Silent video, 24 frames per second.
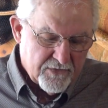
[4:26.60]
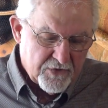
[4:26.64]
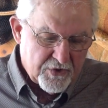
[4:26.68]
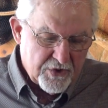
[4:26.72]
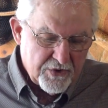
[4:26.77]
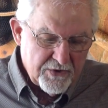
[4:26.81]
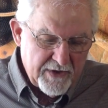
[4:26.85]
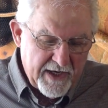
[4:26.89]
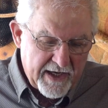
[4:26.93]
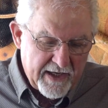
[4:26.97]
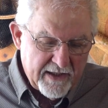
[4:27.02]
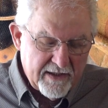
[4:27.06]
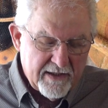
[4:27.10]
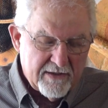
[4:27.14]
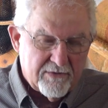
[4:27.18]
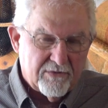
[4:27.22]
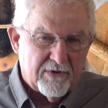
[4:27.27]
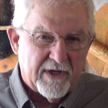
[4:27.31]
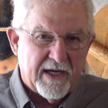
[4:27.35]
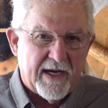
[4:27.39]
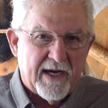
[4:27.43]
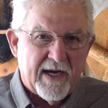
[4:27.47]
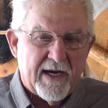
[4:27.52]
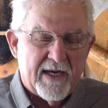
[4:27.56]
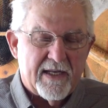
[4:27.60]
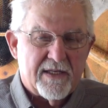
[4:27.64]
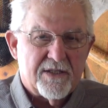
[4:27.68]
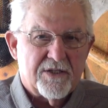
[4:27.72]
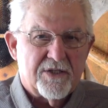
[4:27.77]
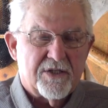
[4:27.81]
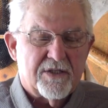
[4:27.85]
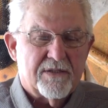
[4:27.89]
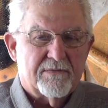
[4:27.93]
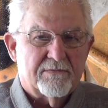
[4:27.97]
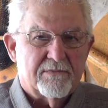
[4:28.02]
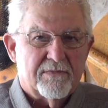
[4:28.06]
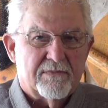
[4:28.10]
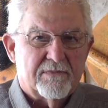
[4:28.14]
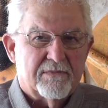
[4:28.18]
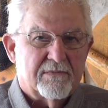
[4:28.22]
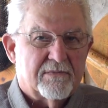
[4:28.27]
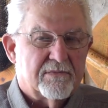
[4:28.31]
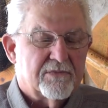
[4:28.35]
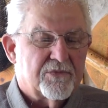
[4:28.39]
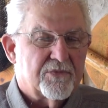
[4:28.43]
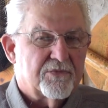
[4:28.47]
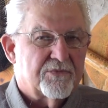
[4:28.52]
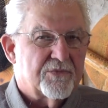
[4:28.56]
two-handed rods
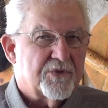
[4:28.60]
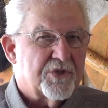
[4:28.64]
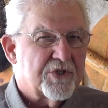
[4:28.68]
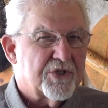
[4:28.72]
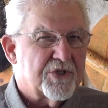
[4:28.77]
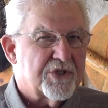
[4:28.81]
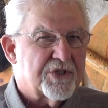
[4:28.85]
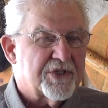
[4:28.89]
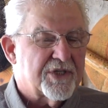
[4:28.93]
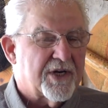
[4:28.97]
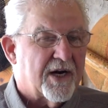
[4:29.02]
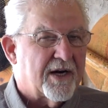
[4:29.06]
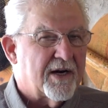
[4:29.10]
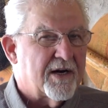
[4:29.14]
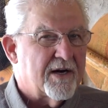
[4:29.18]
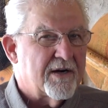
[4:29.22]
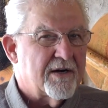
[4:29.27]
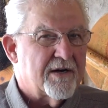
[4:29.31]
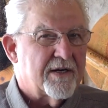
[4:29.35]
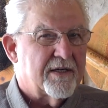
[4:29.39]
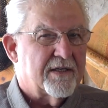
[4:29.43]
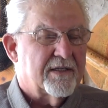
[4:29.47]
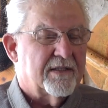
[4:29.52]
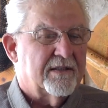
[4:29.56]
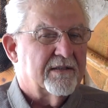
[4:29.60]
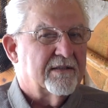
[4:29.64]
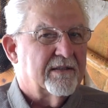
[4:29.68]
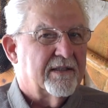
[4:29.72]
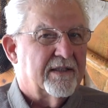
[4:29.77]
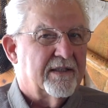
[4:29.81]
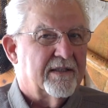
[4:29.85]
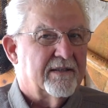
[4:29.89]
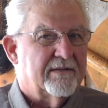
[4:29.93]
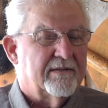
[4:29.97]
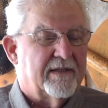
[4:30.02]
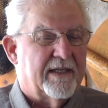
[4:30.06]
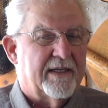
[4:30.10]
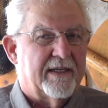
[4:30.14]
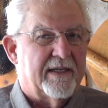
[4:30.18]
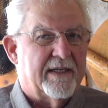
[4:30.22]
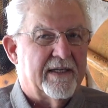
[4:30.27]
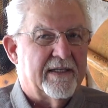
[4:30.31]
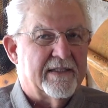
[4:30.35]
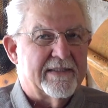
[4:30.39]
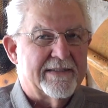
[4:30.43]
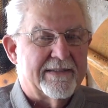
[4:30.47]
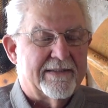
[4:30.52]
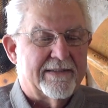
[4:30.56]
start
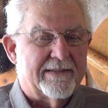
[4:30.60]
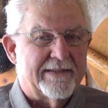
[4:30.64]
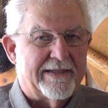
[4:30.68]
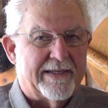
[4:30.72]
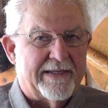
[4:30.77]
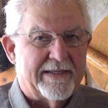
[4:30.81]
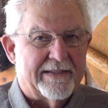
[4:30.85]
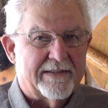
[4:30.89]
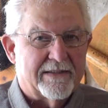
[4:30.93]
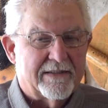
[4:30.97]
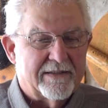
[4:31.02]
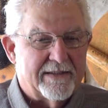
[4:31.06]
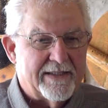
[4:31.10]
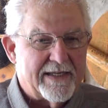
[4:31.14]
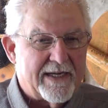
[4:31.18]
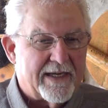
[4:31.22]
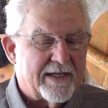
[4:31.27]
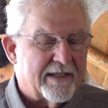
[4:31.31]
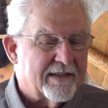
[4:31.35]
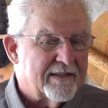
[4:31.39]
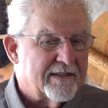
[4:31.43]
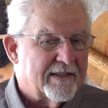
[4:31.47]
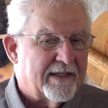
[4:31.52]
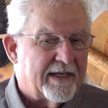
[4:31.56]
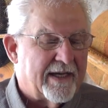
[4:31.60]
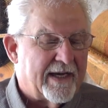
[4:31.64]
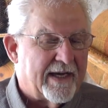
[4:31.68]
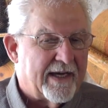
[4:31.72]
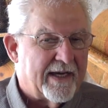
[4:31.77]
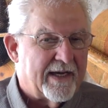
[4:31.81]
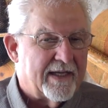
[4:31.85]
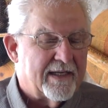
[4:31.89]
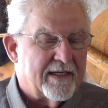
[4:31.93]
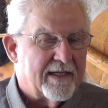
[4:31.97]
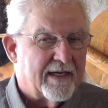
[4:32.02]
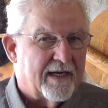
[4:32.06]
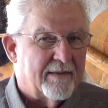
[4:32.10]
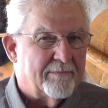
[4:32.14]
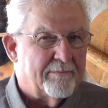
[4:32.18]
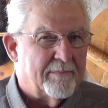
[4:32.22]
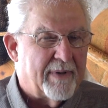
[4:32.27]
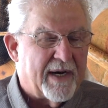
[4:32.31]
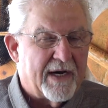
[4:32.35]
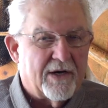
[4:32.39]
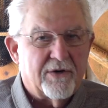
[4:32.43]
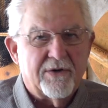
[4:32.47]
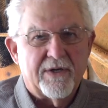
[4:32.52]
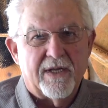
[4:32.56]
in length at
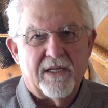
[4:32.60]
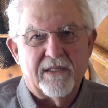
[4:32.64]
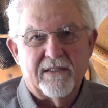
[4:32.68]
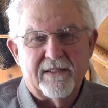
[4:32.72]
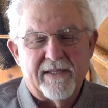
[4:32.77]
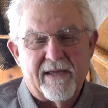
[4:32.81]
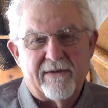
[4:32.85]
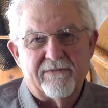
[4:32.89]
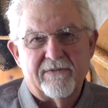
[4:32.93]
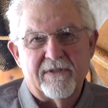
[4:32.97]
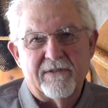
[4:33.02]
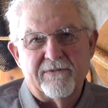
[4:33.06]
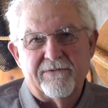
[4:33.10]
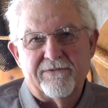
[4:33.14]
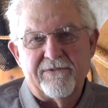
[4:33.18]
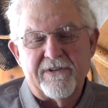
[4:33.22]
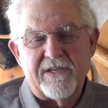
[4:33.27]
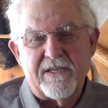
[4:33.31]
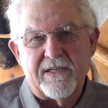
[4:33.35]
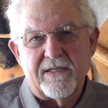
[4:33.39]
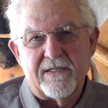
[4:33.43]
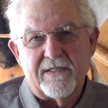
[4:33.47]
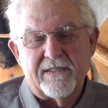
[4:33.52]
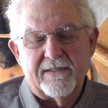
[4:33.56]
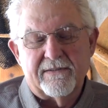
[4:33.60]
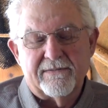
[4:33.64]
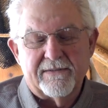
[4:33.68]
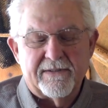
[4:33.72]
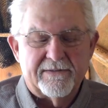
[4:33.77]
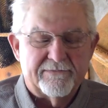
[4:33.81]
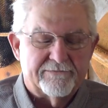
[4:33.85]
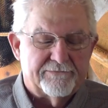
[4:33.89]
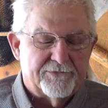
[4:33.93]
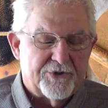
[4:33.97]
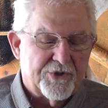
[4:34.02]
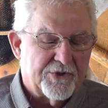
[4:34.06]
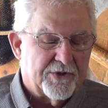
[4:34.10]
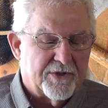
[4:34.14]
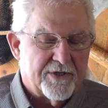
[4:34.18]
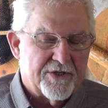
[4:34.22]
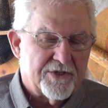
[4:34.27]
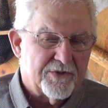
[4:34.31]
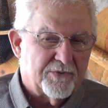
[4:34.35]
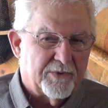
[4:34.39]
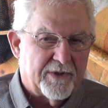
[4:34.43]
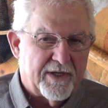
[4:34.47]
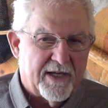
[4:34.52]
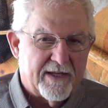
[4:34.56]
about 11 feet.
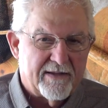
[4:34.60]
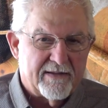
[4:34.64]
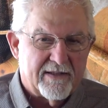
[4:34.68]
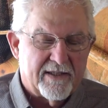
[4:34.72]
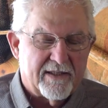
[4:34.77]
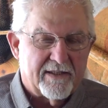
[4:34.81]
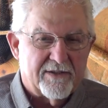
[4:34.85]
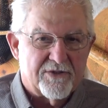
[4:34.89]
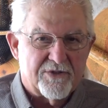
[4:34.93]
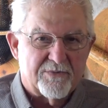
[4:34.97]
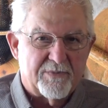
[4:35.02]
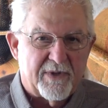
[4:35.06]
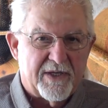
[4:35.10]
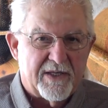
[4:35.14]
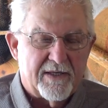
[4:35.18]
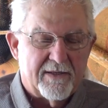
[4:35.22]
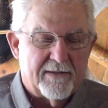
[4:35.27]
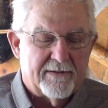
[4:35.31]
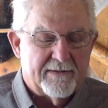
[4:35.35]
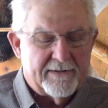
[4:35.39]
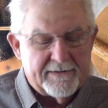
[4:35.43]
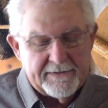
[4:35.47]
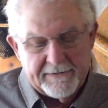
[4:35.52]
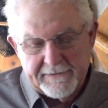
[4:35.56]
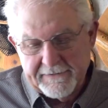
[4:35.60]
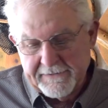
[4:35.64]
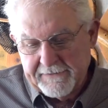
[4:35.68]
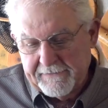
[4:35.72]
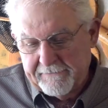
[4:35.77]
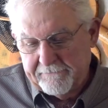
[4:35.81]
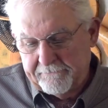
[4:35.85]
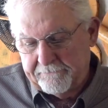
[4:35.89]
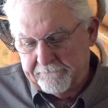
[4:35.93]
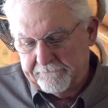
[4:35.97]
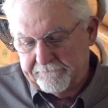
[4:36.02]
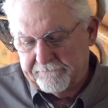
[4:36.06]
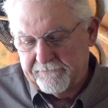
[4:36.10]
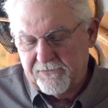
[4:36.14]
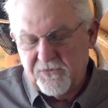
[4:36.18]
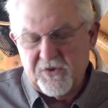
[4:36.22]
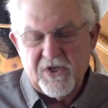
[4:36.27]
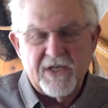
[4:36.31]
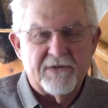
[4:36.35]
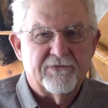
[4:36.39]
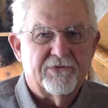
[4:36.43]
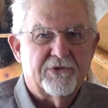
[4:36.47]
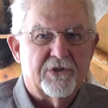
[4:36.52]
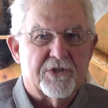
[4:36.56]
Shortest one I think has been
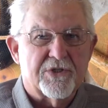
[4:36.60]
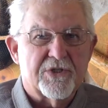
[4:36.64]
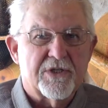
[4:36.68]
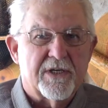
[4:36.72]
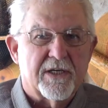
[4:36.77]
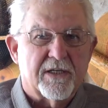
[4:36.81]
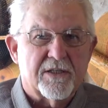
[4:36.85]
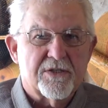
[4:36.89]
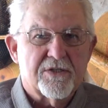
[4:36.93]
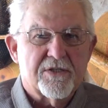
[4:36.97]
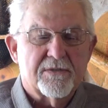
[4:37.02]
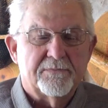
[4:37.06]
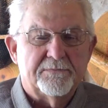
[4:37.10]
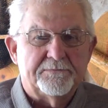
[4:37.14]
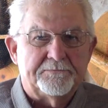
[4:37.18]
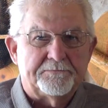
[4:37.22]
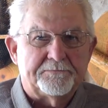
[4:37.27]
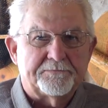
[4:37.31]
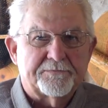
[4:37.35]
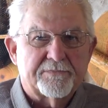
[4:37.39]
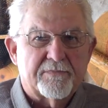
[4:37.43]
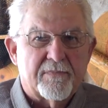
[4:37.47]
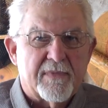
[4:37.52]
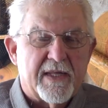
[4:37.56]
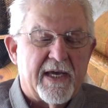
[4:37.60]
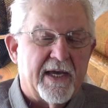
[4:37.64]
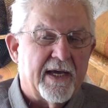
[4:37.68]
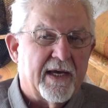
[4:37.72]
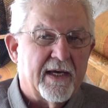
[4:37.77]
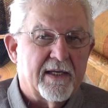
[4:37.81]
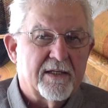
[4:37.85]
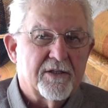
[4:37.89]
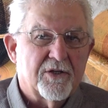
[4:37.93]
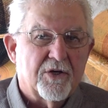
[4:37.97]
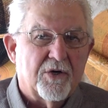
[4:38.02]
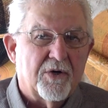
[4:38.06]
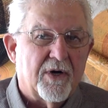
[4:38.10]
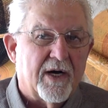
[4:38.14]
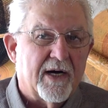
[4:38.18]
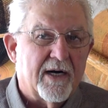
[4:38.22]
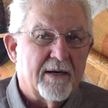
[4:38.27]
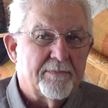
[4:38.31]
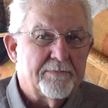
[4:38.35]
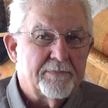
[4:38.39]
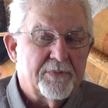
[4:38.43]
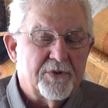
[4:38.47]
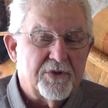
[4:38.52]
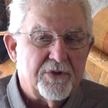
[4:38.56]
10'6" and go
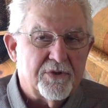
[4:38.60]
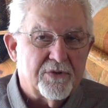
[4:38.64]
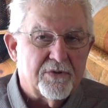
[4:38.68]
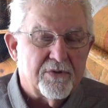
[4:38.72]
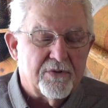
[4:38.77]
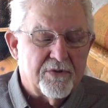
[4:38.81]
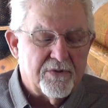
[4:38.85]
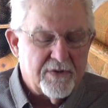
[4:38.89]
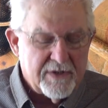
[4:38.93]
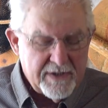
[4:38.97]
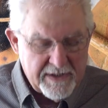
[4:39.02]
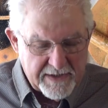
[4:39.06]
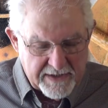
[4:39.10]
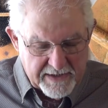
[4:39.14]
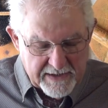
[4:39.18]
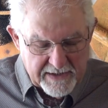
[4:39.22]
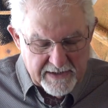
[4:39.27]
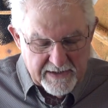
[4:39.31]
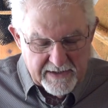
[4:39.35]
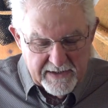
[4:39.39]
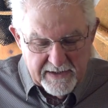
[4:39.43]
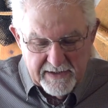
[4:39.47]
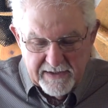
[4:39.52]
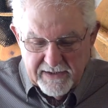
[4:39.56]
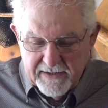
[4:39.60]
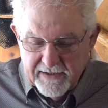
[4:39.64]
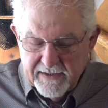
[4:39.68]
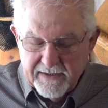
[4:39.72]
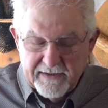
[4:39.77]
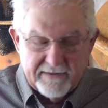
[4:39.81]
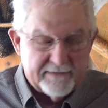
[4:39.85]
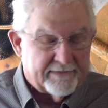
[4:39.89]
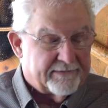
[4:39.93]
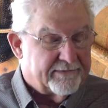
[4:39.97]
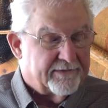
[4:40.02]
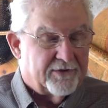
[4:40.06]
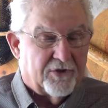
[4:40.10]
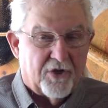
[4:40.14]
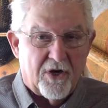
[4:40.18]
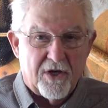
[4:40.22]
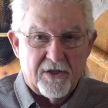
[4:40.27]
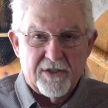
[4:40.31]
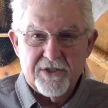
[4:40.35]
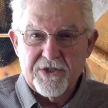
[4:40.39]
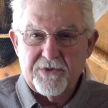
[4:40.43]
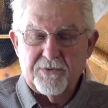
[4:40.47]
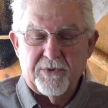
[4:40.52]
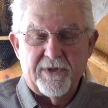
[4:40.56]
up to,
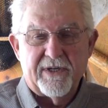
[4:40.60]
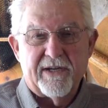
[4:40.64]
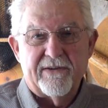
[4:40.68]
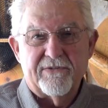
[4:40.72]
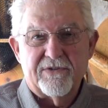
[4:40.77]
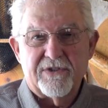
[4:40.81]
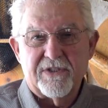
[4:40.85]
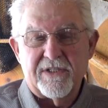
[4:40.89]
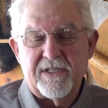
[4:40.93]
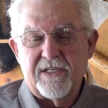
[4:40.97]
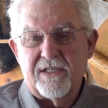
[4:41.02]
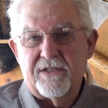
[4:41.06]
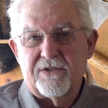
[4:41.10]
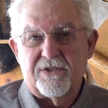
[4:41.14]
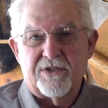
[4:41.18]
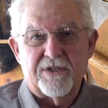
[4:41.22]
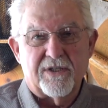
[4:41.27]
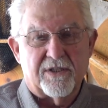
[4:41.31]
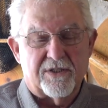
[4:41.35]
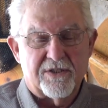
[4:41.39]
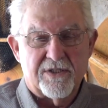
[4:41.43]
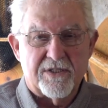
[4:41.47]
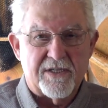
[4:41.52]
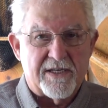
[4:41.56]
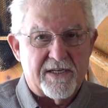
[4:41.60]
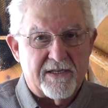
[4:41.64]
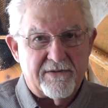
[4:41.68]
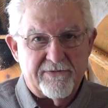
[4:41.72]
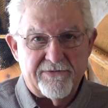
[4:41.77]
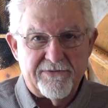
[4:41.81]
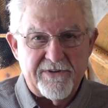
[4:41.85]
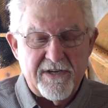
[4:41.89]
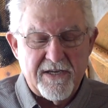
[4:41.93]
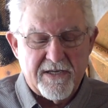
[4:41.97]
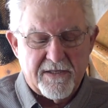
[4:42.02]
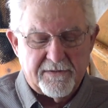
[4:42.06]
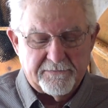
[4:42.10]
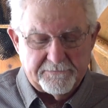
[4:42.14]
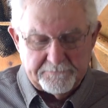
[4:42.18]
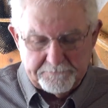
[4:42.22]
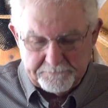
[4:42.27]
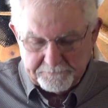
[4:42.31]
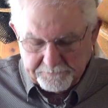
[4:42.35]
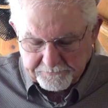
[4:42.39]
longest one I've seen is 16 feet.